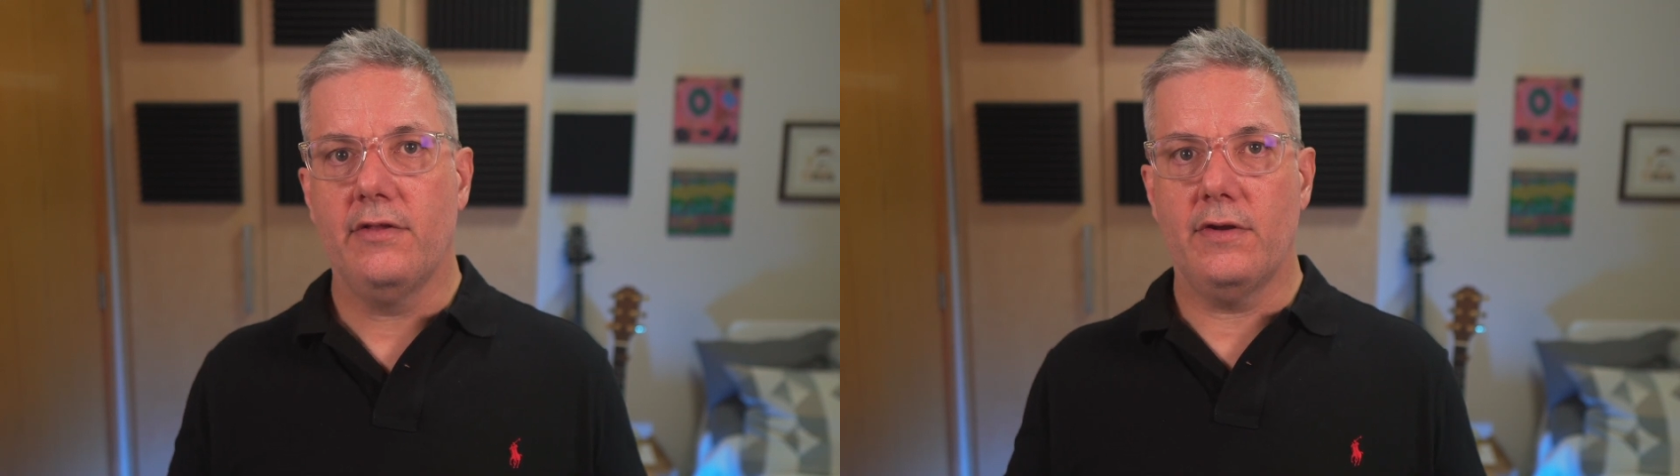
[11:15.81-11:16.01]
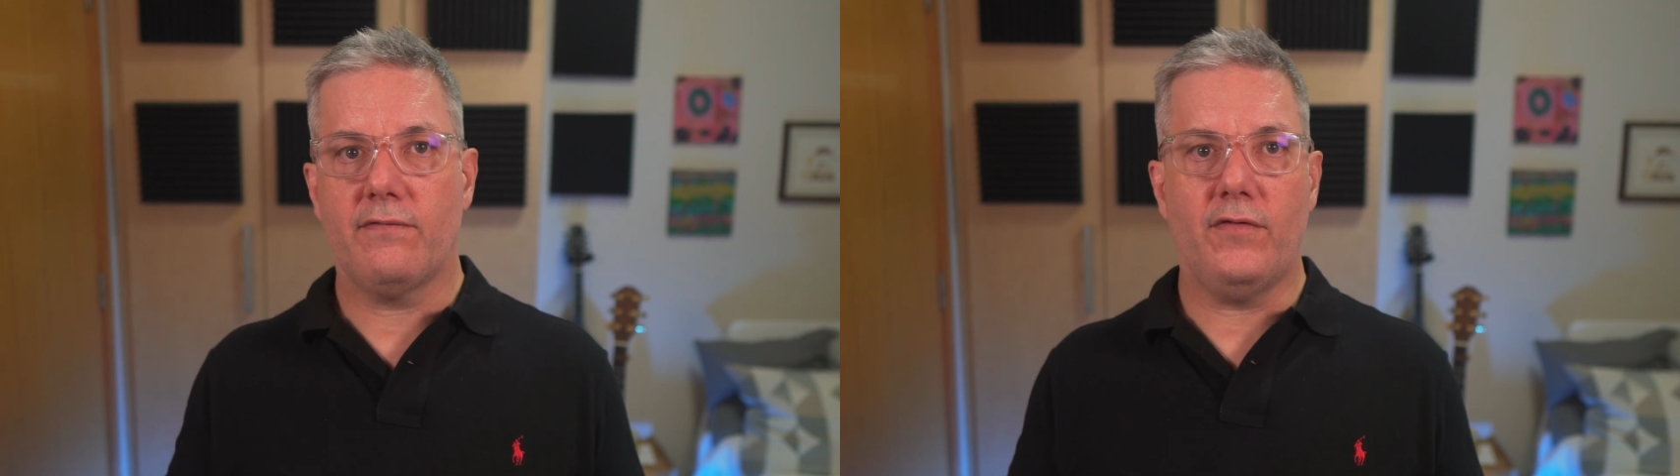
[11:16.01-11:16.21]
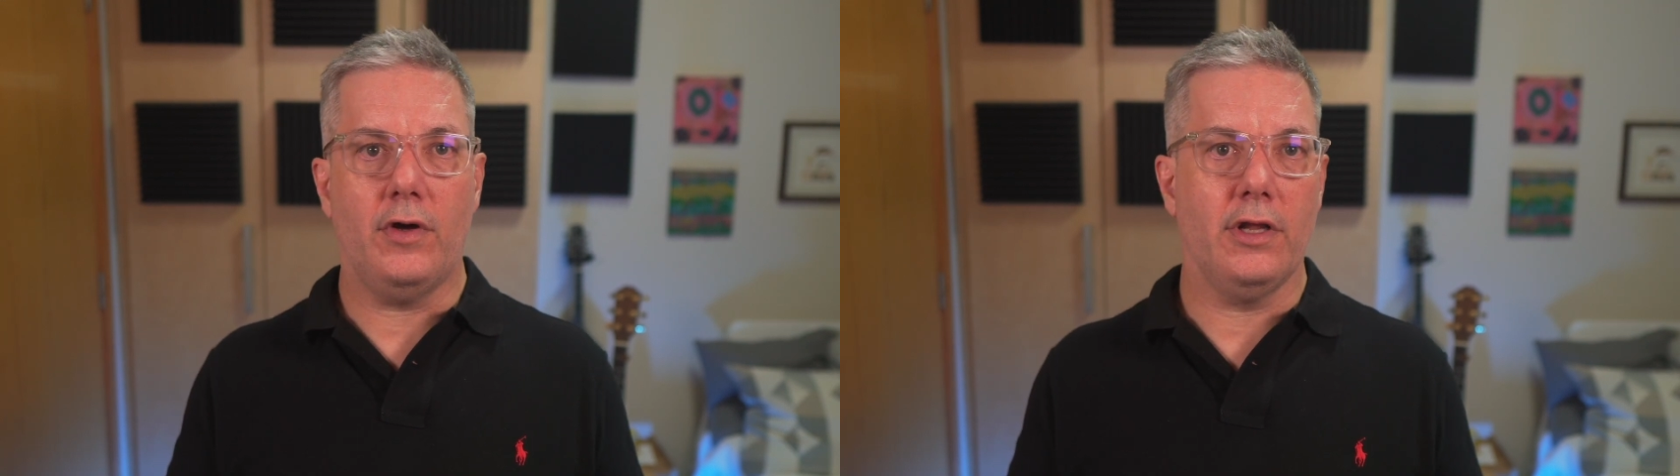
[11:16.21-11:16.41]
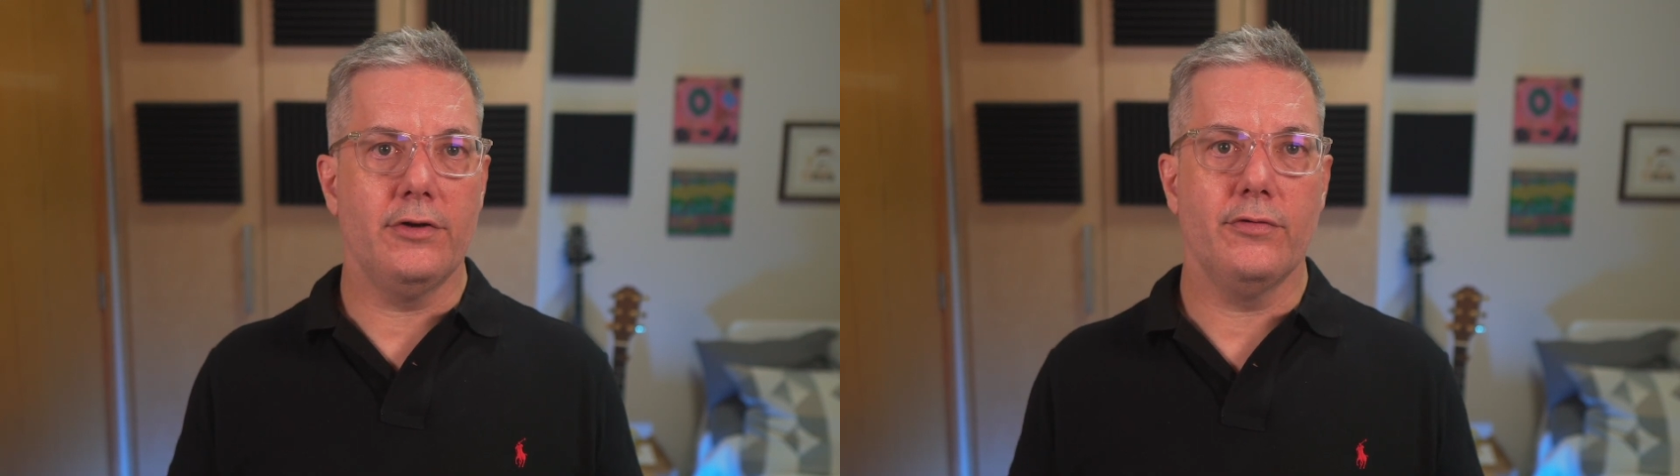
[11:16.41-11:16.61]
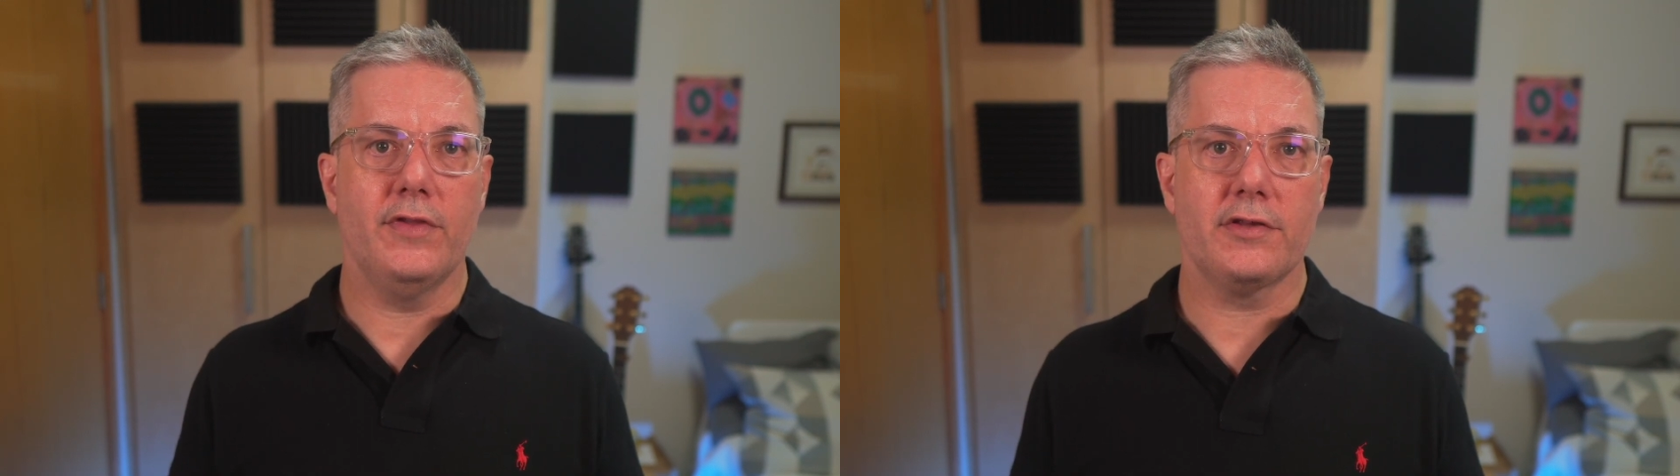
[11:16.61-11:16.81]
that fall
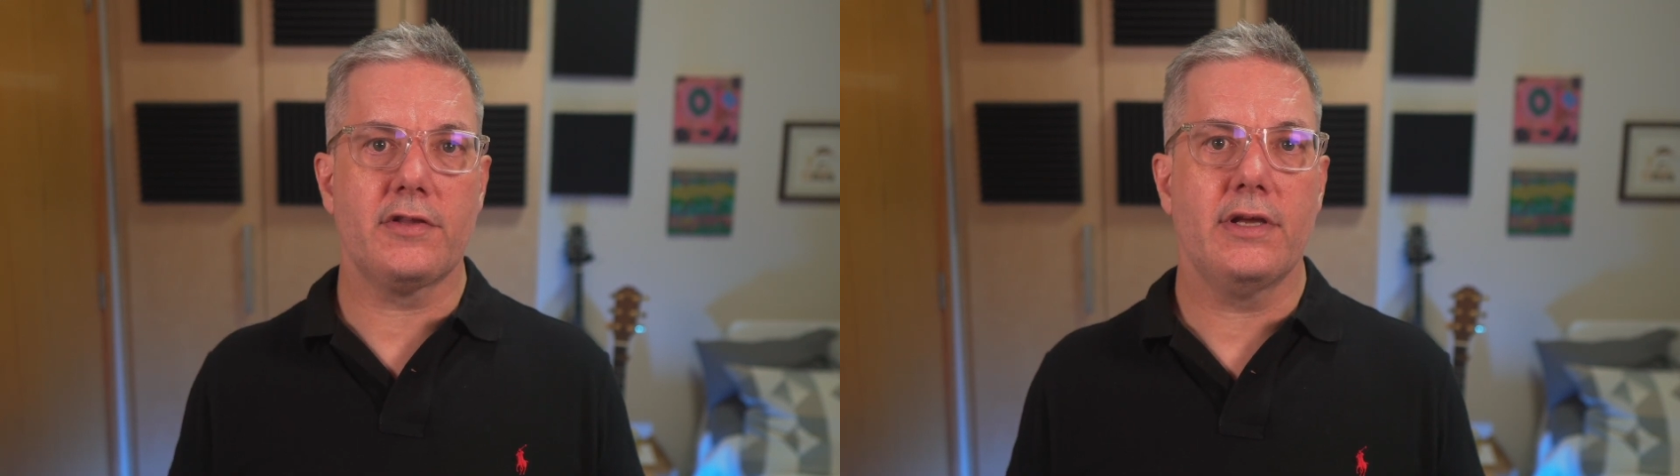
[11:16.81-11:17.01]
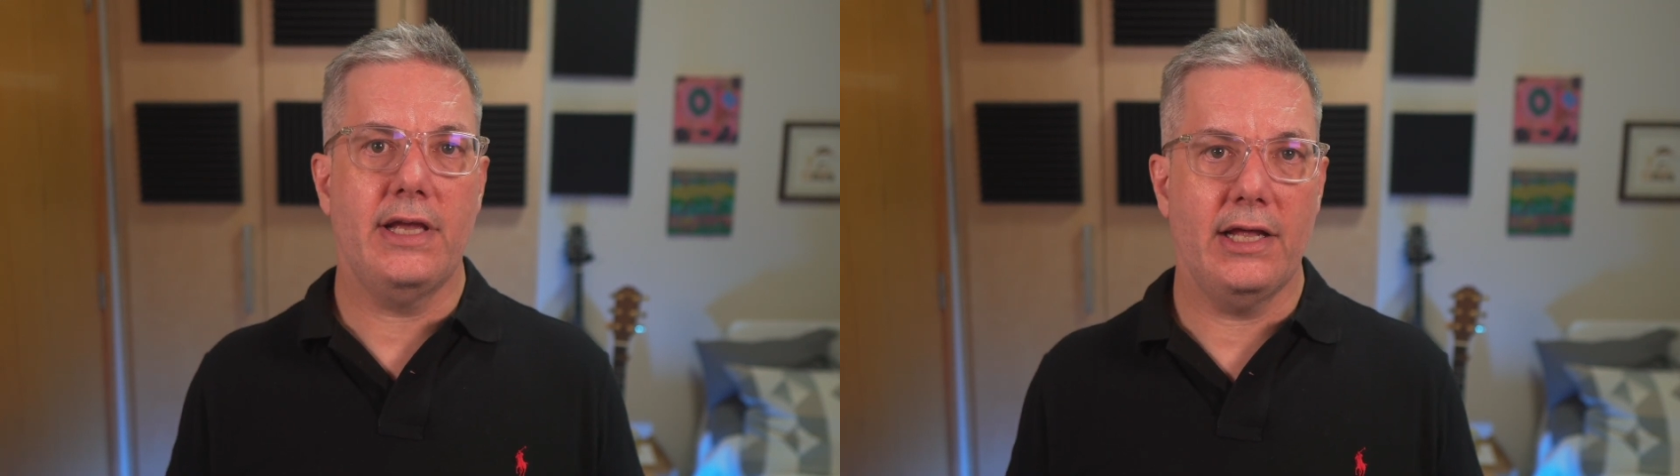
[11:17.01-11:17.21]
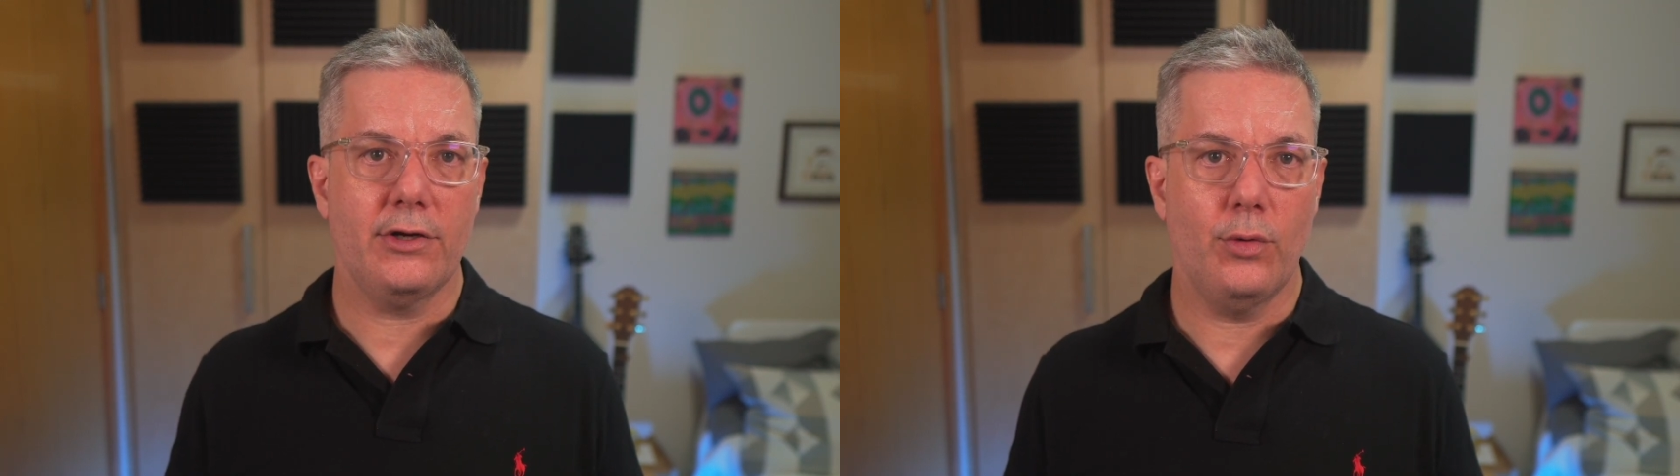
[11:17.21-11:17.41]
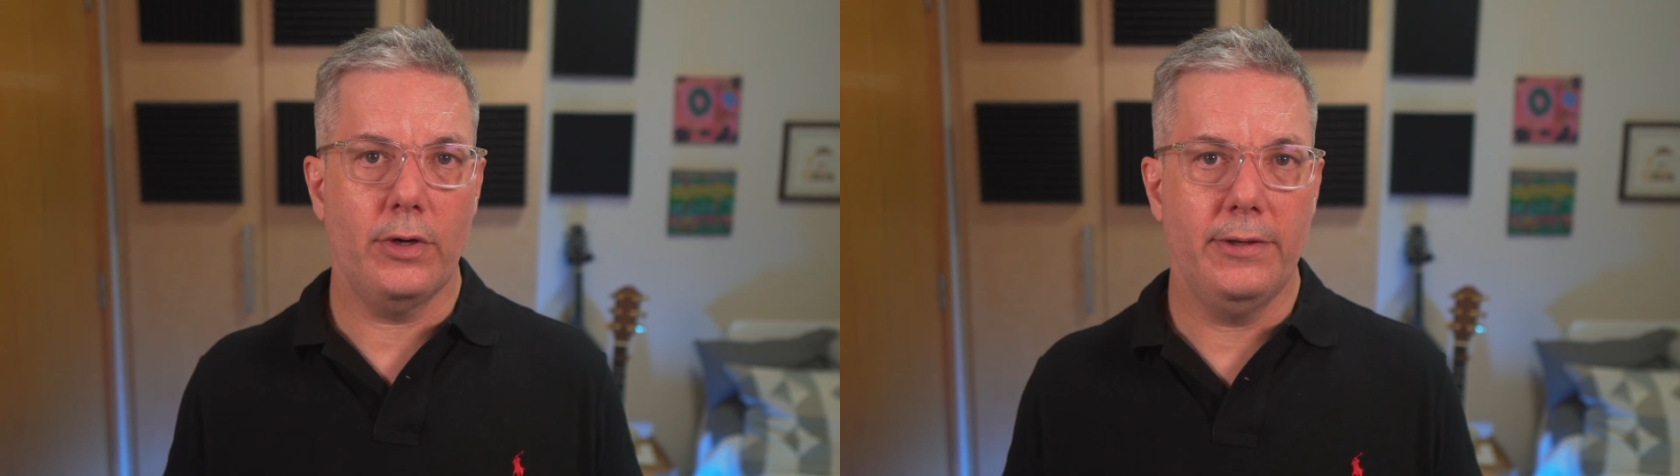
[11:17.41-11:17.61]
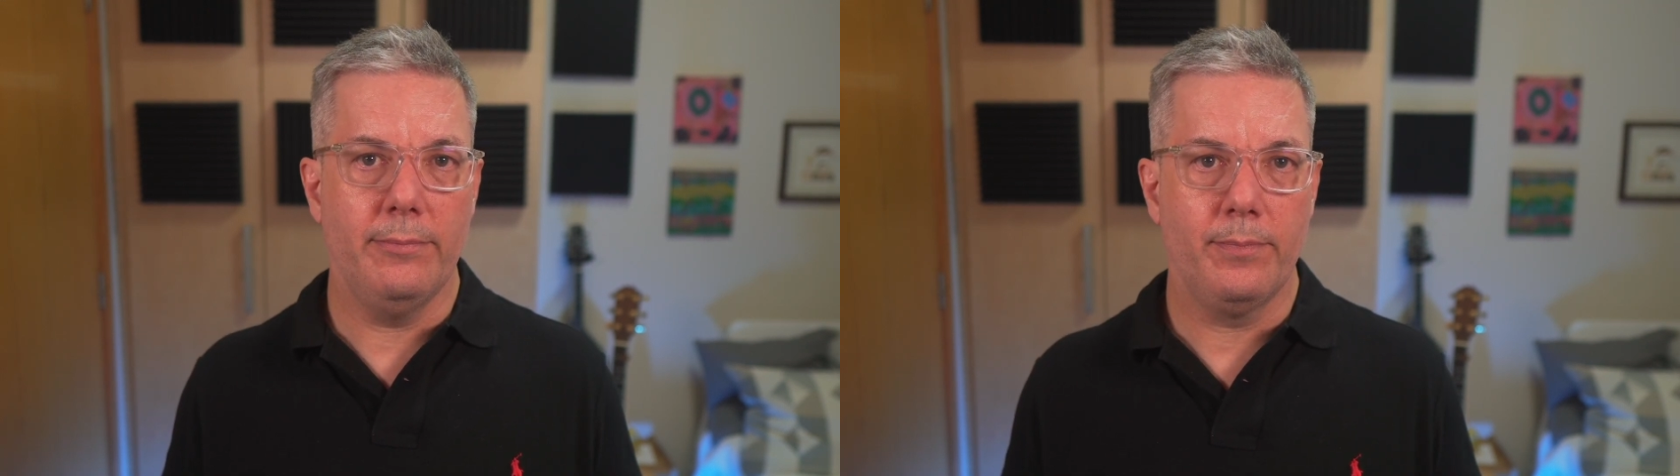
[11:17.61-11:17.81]
under this category.